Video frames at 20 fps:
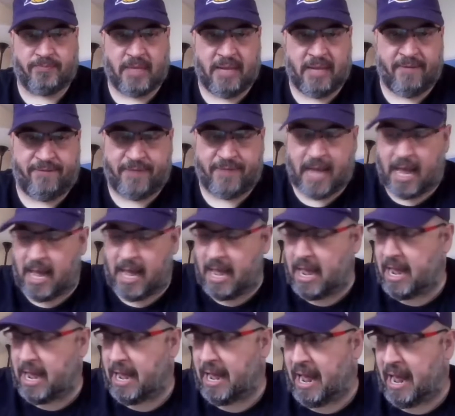If
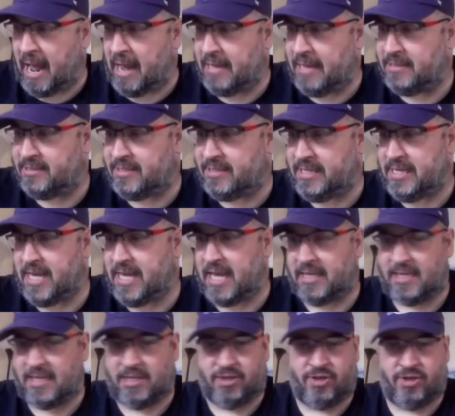I see
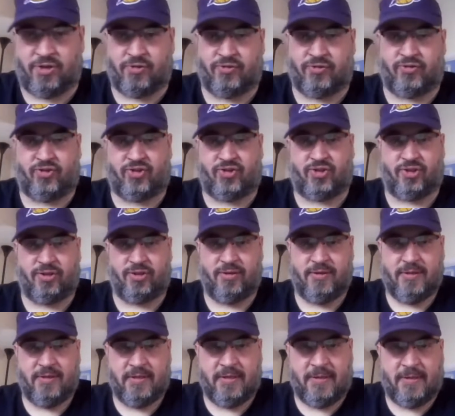any news
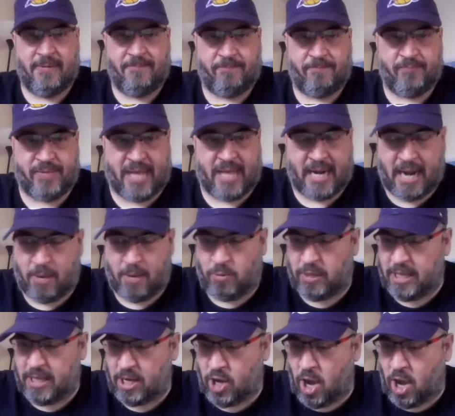that I
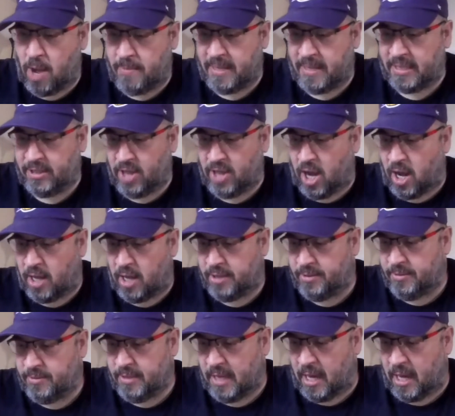want to comment
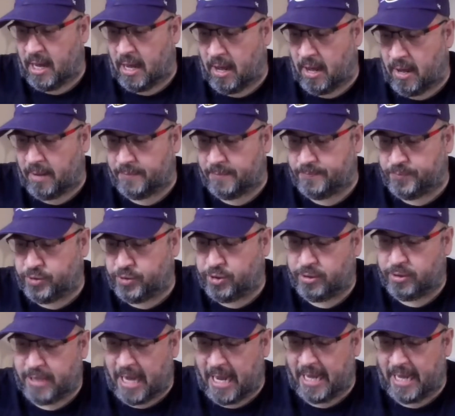on
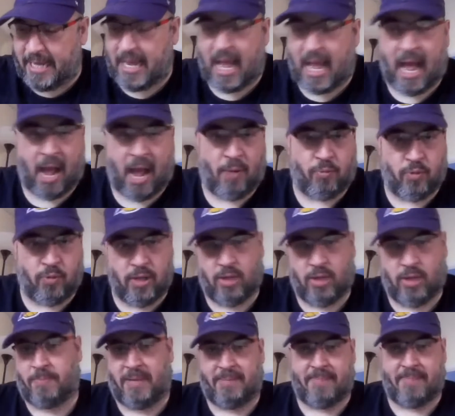today, I
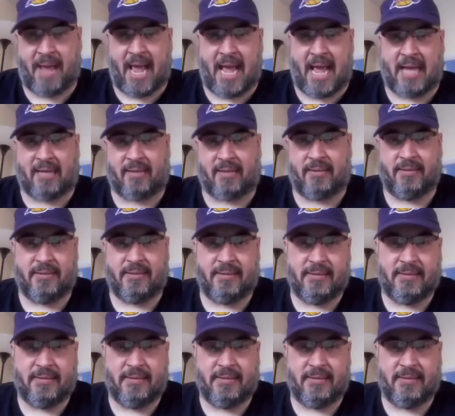will be back.